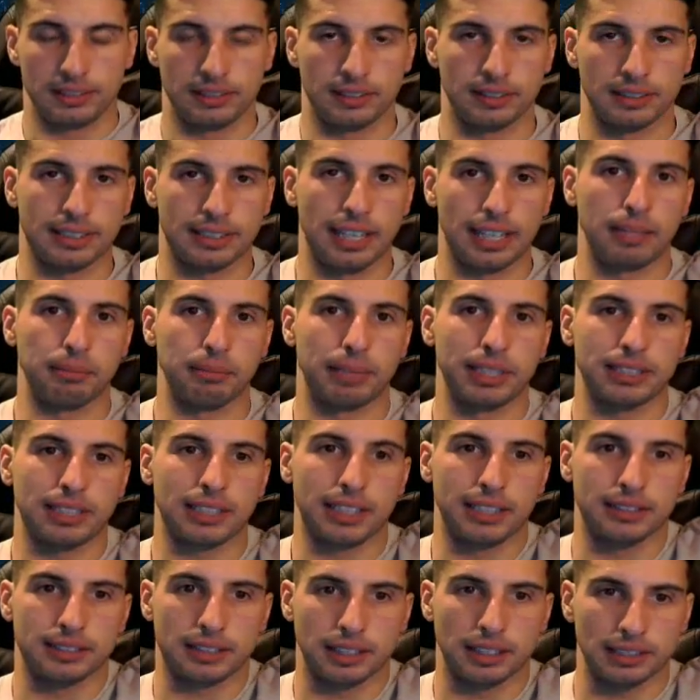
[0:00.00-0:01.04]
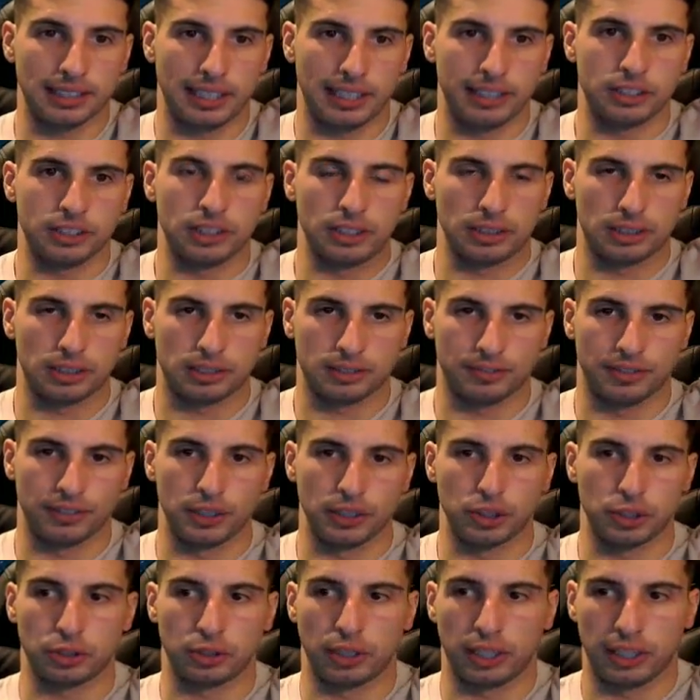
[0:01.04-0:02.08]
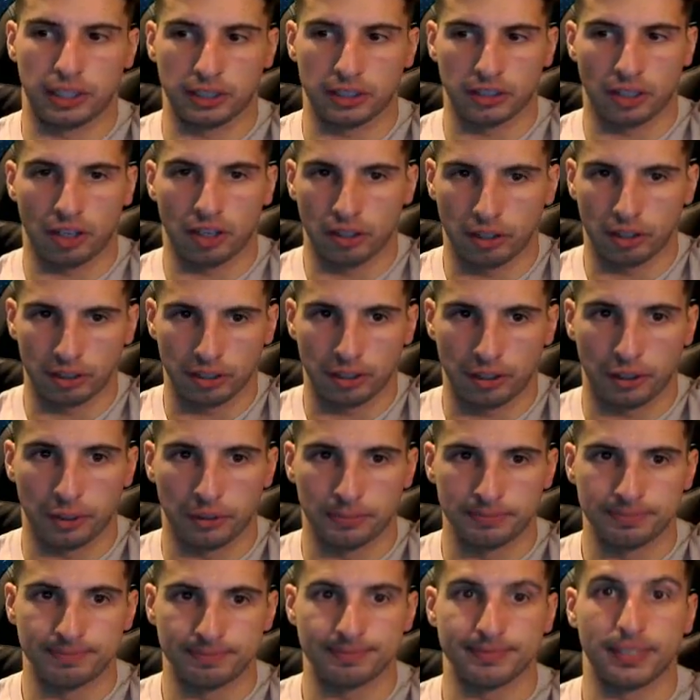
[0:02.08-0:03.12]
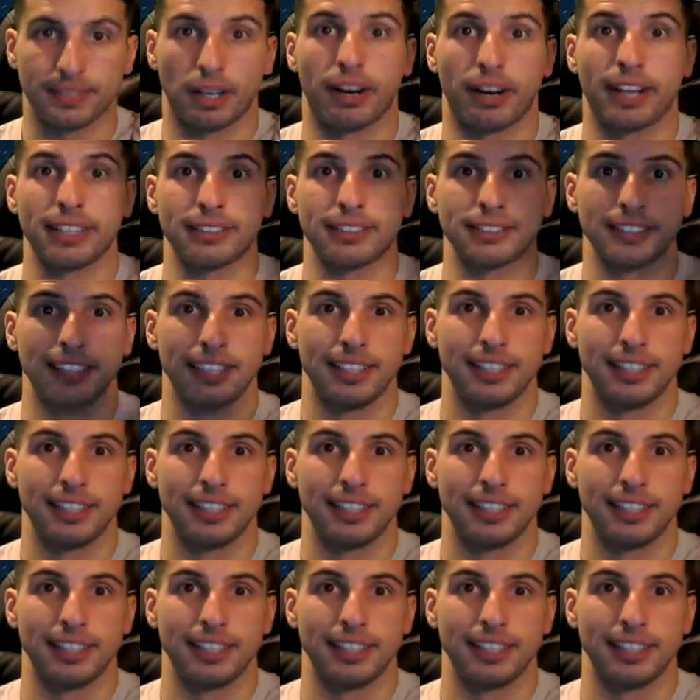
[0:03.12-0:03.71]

The stain, basically, it's because I had just finished training not long ago. Alright?